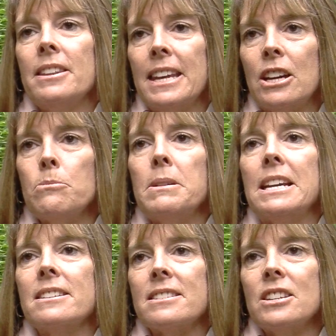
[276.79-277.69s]
then they could
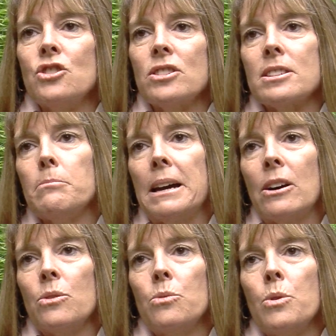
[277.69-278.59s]
make decisions
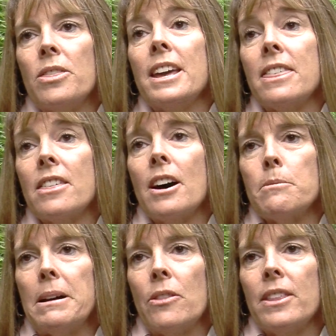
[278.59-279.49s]
about what they thought
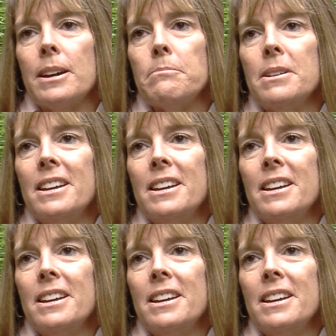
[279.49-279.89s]
about them.